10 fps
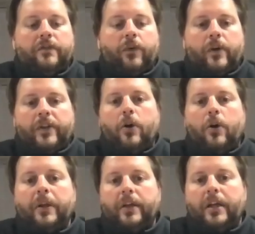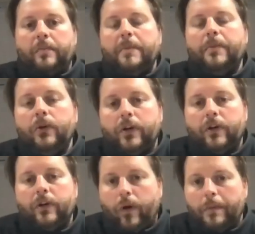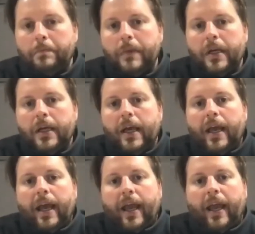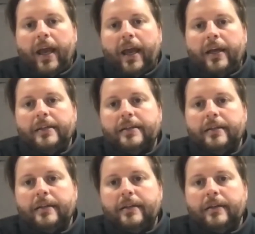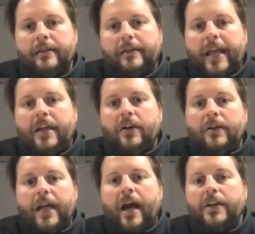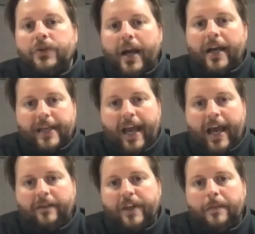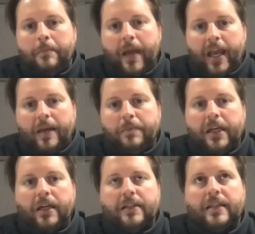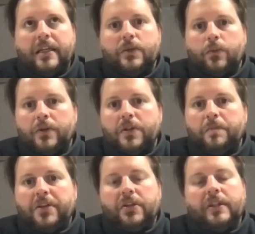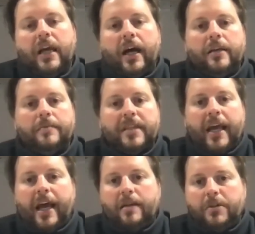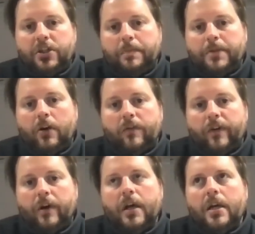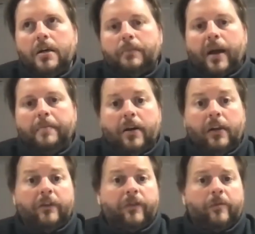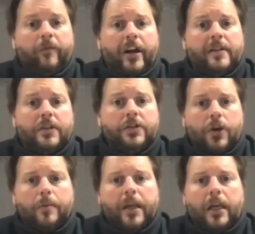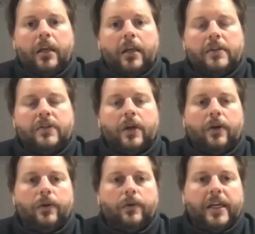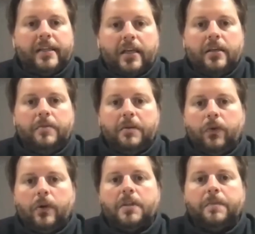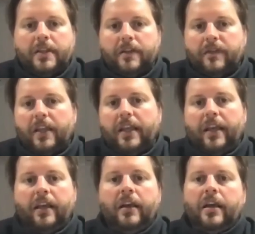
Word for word: for the nobility, the people who could afford them. And they could contract to have them made because these were specialty items that had to be shipped over primarily from France and Germany. So they tended to be more expensive than the